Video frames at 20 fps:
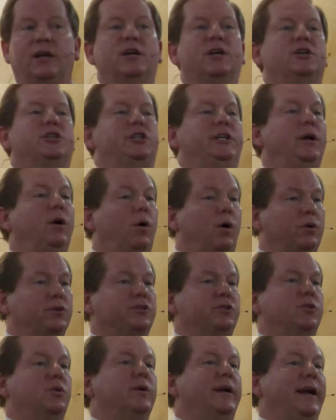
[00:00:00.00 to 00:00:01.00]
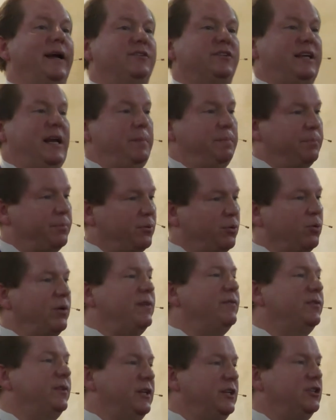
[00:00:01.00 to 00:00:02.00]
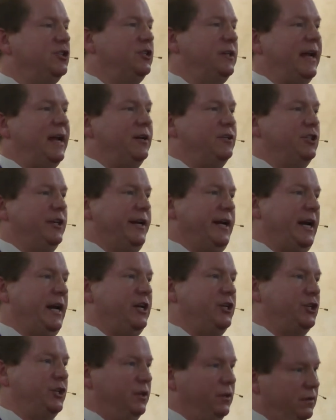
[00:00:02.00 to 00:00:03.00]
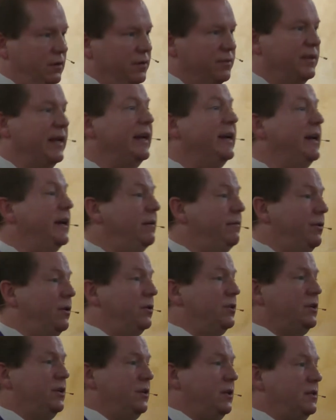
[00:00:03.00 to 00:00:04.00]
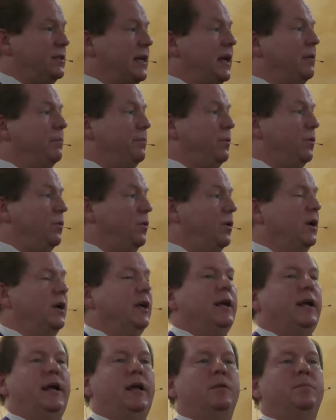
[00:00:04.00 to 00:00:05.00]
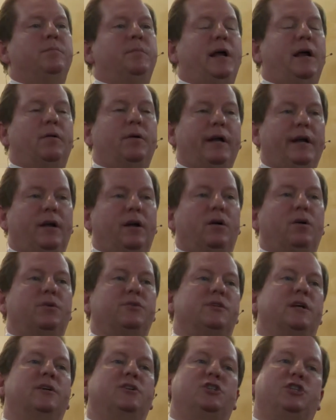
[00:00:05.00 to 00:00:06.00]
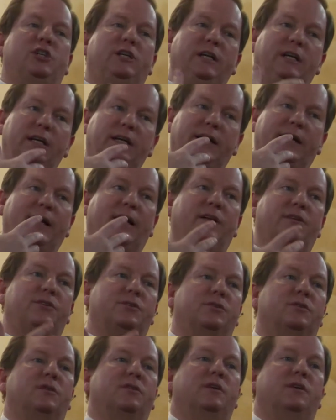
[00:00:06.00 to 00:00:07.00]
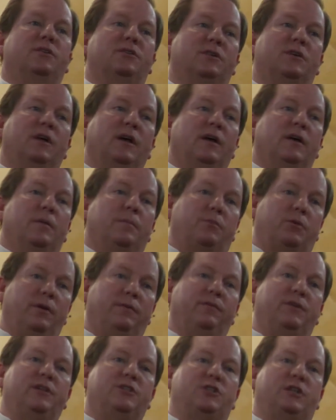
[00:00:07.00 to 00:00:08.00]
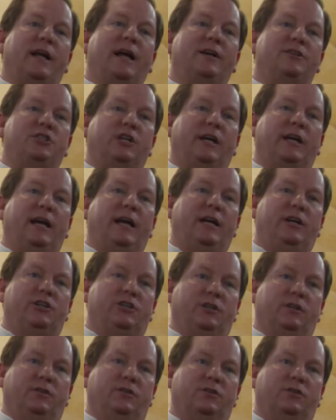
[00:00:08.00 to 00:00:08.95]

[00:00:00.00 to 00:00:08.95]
She also gets a privileged education. They give her to the temple, and Mary goes and she gets this privileged education.